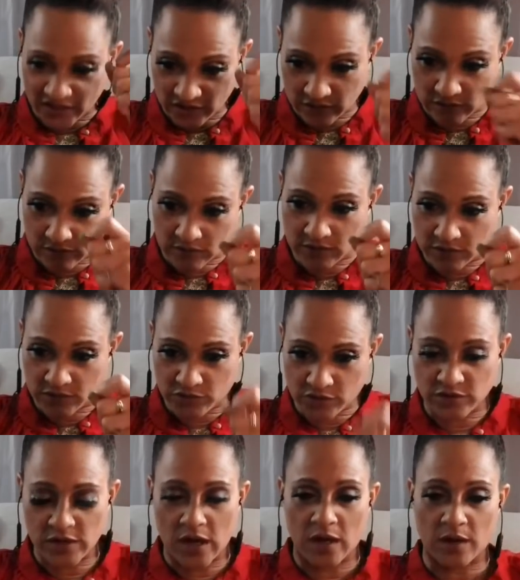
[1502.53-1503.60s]

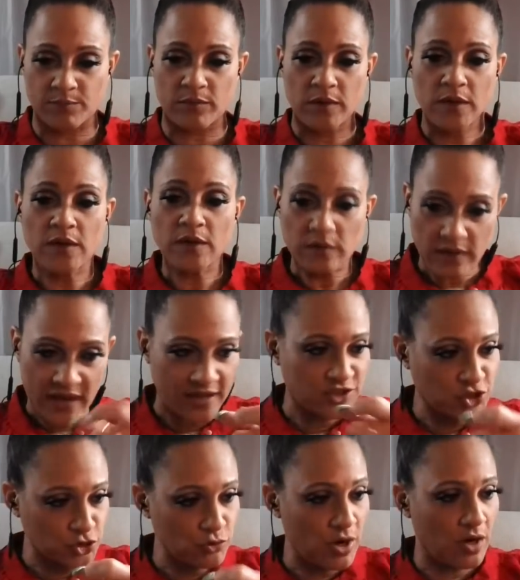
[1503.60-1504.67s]
had
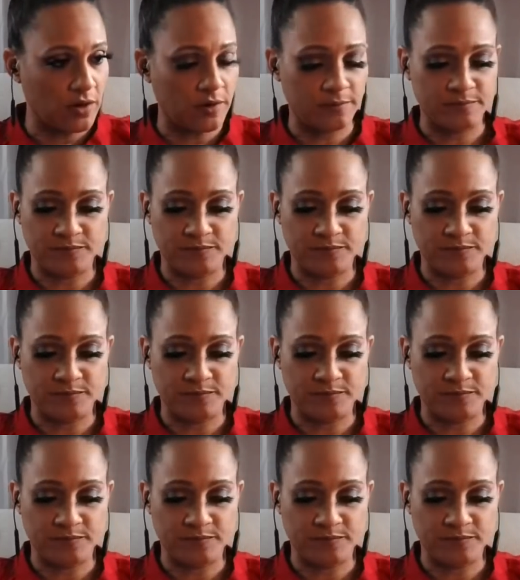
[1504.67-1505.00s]
shrunk.